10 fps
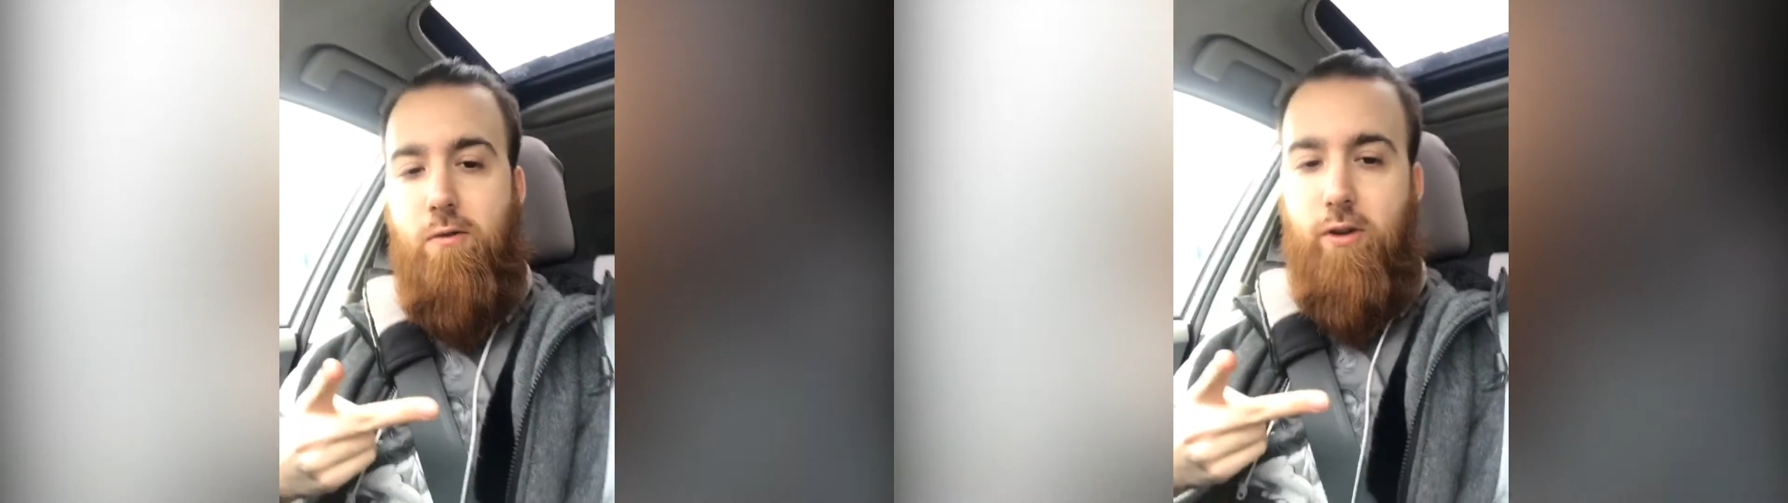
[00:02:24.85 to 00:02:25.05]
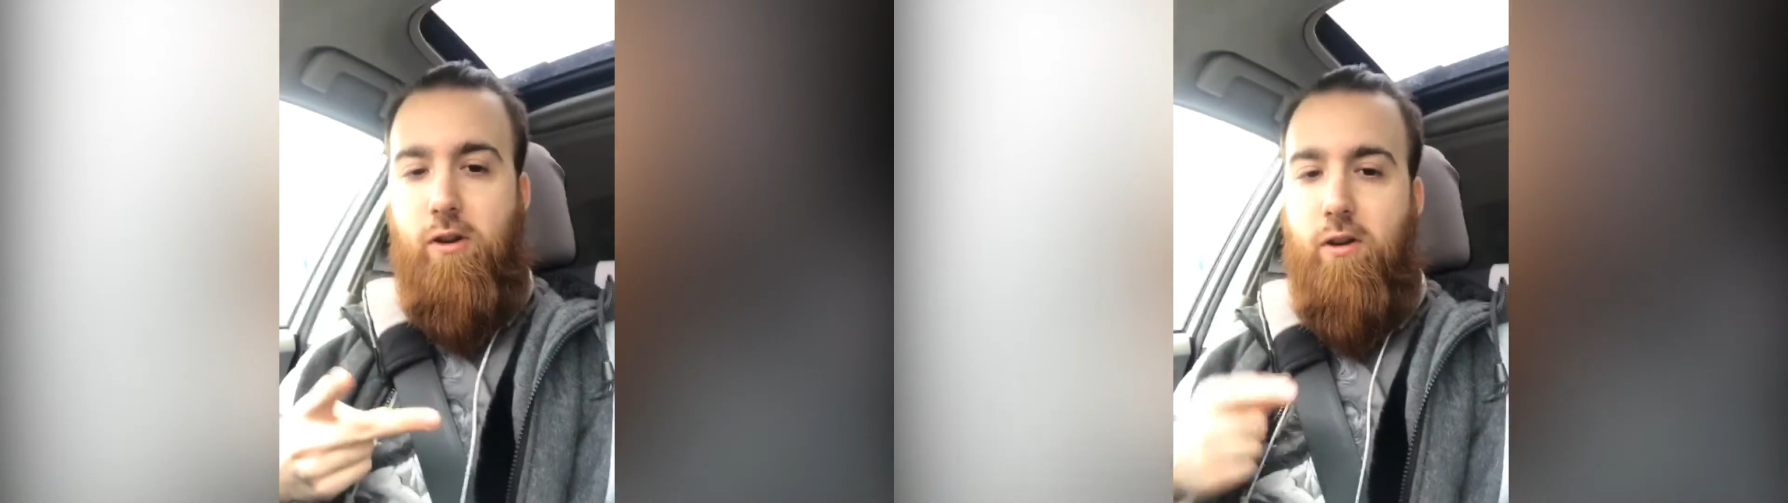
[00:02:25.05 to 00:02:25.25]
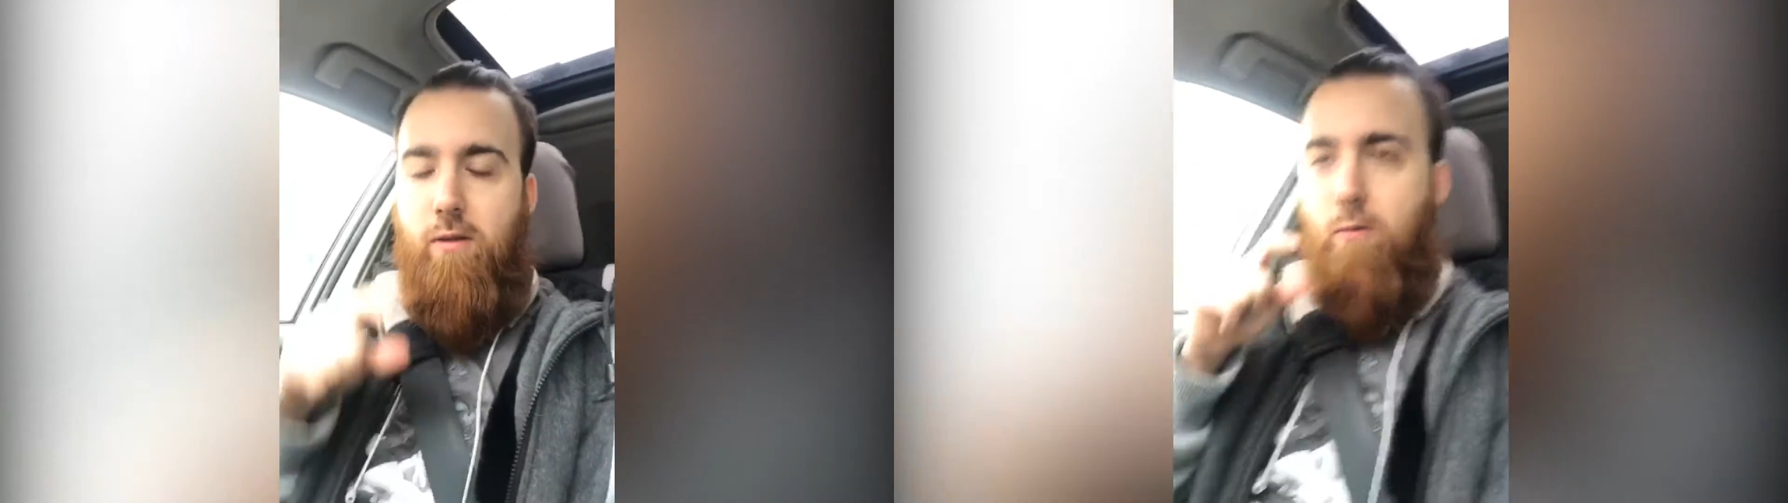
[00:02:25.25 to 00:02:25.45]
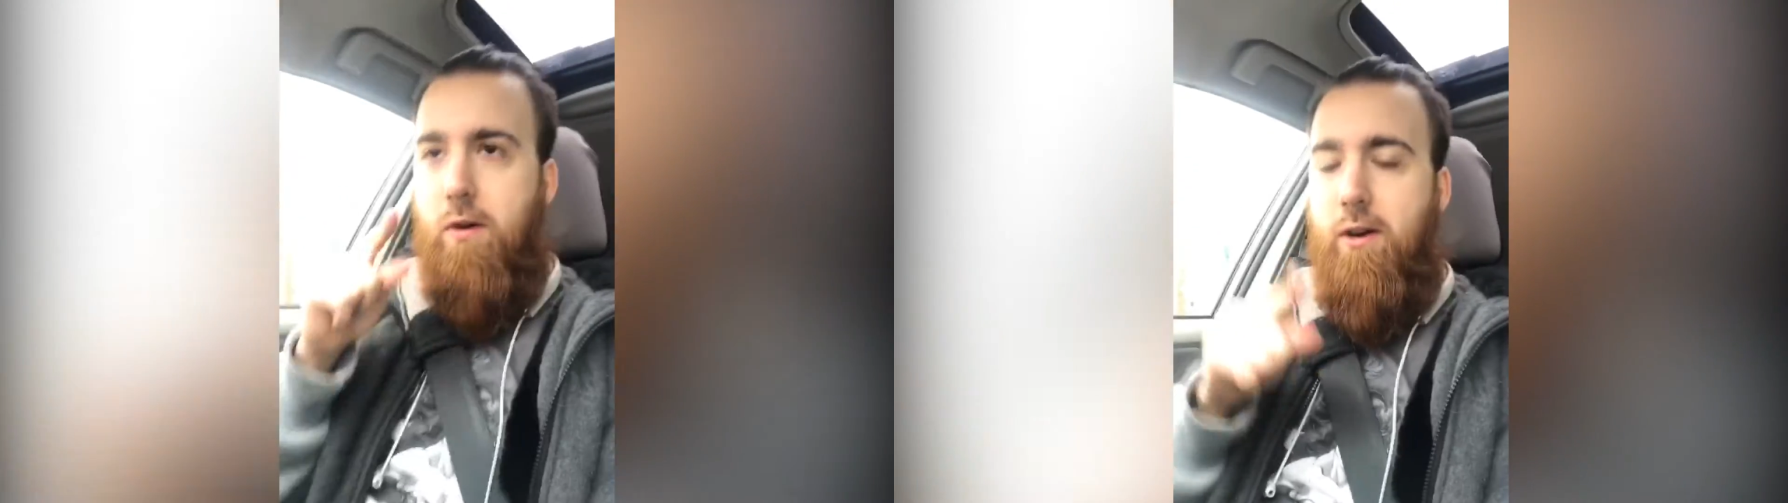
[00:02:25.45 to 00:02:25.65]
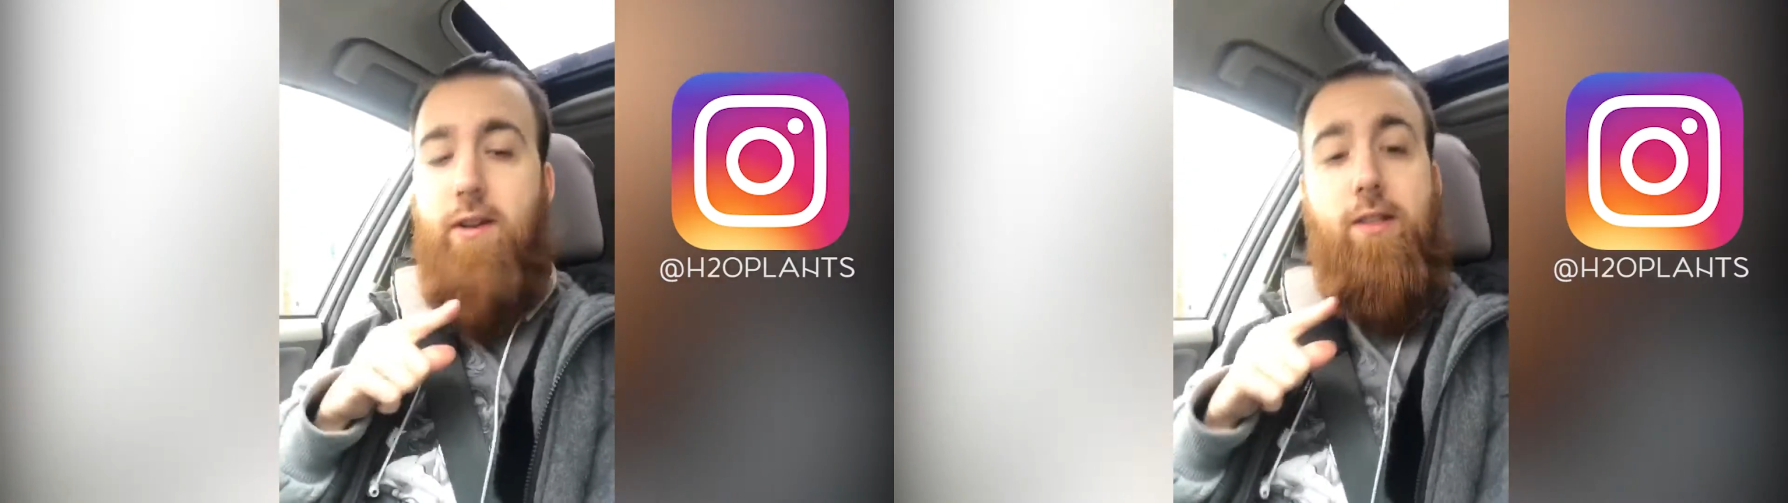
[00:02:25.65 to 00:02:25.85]
going on
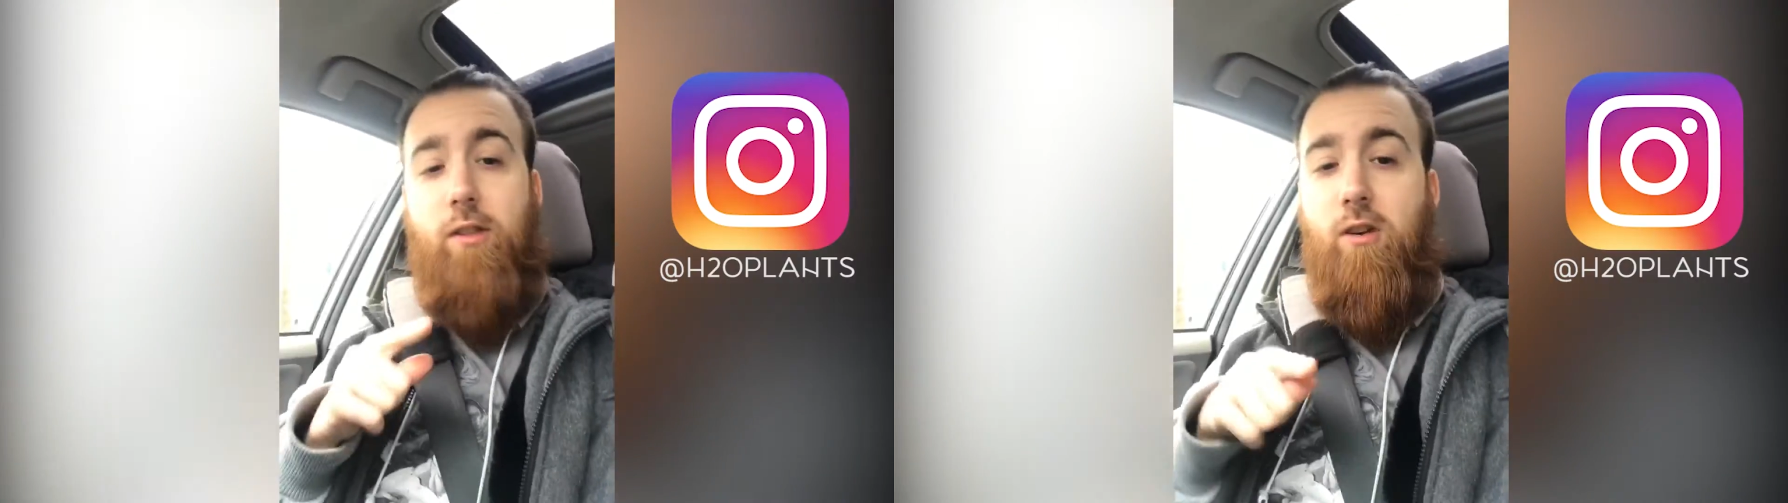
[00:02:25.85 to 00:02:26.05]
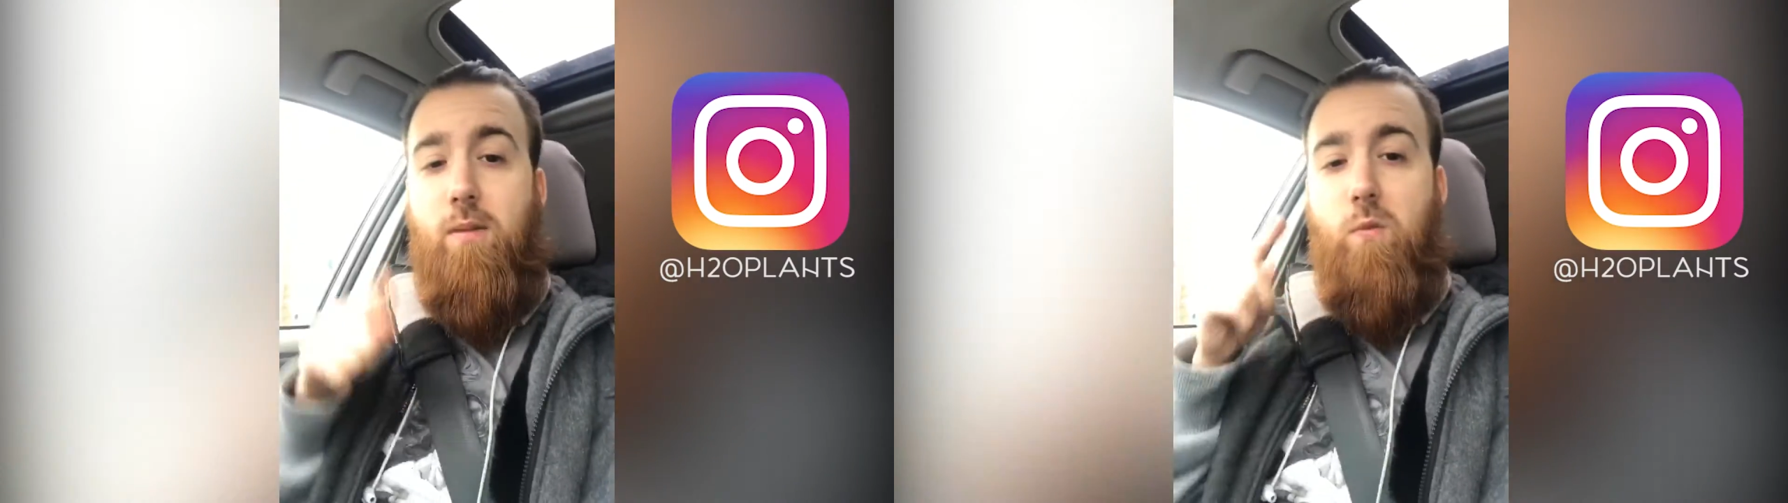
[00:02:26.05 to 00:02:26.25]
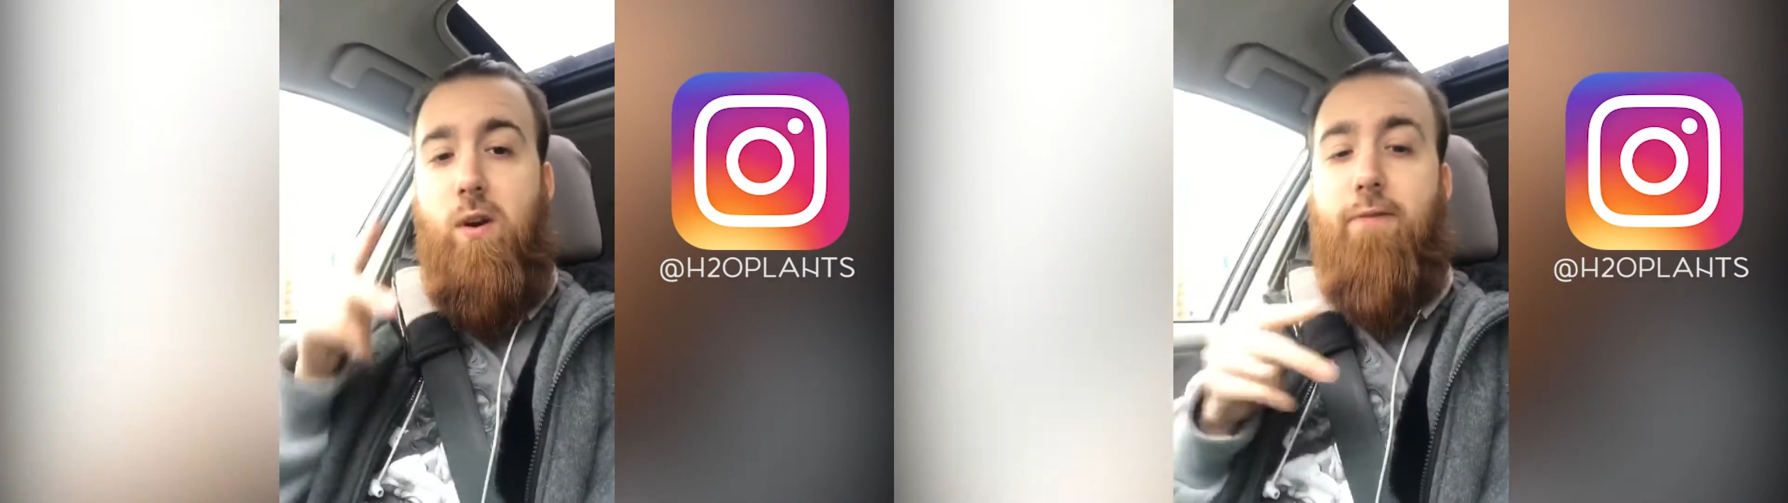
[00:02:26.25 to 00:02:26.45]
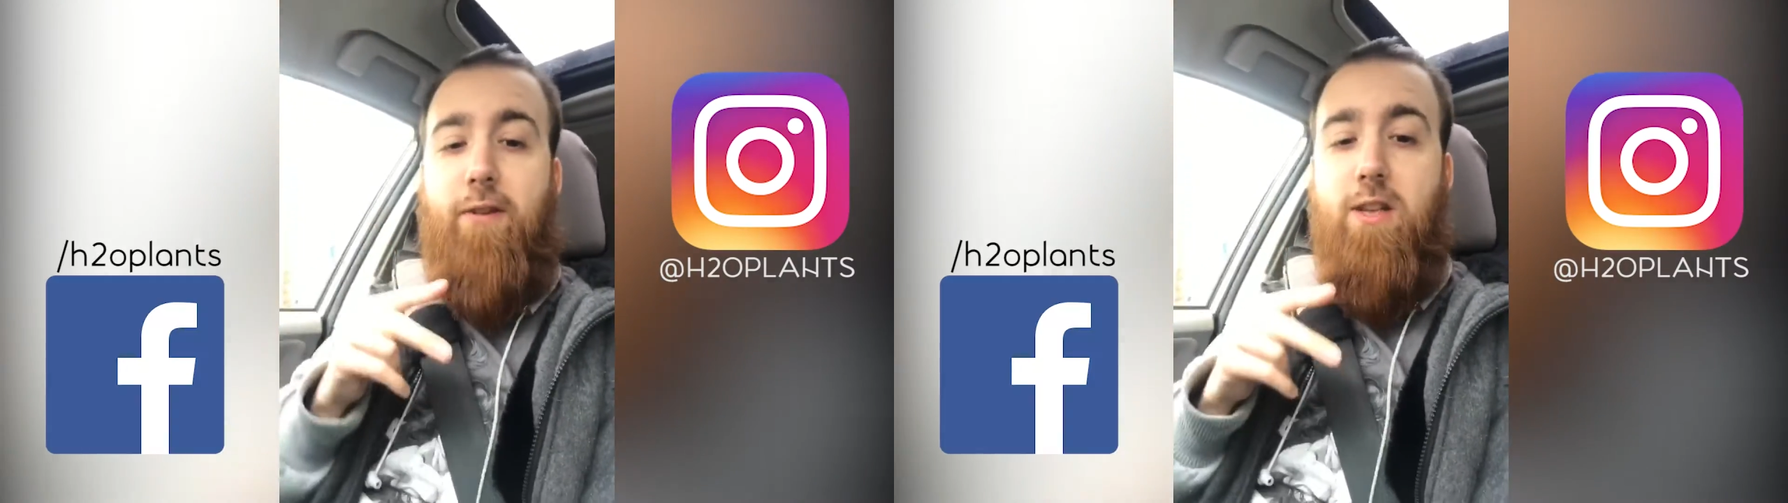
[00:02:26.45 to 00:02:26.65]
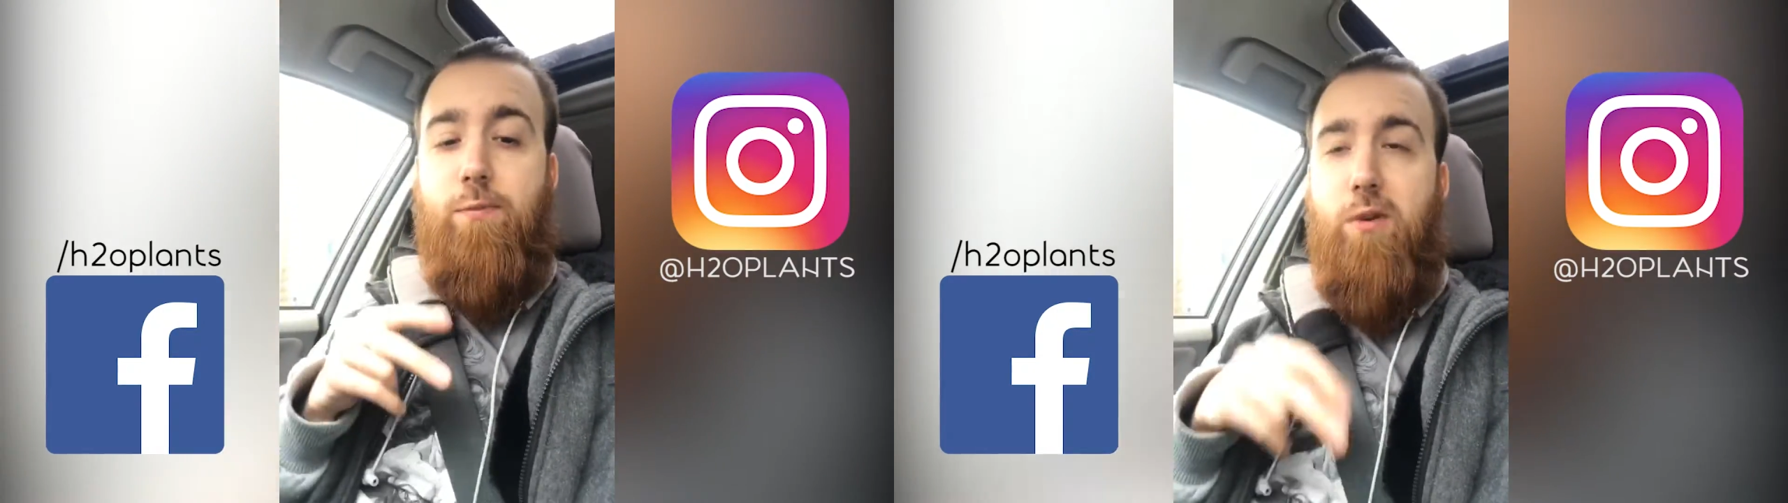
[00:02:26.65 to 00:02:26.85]
one on Instagram, one
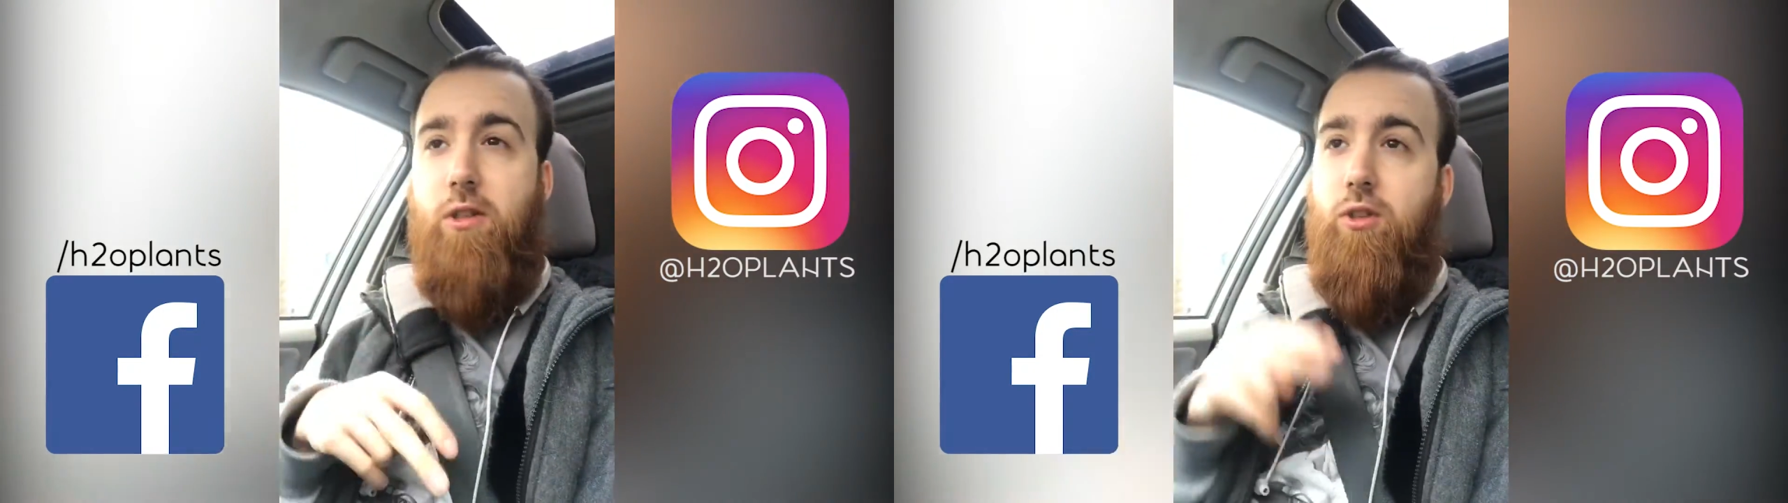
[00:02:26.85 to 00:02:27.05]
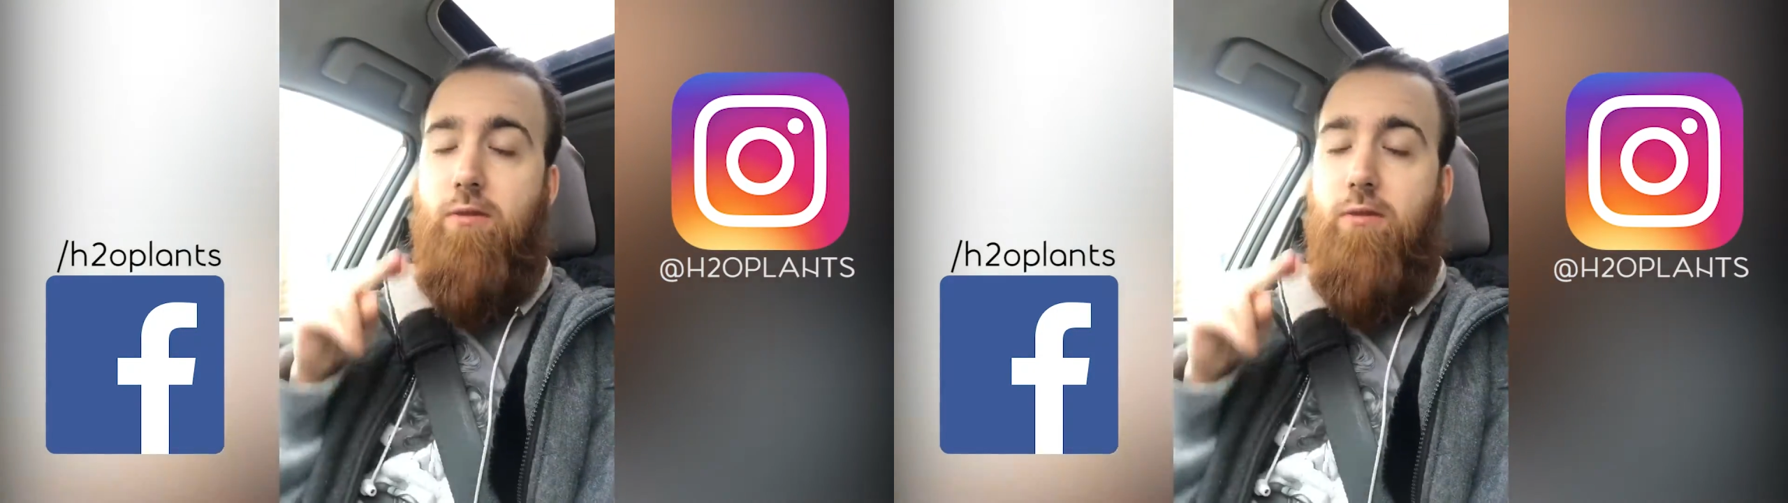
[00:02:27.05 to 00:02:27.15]
on Facebook.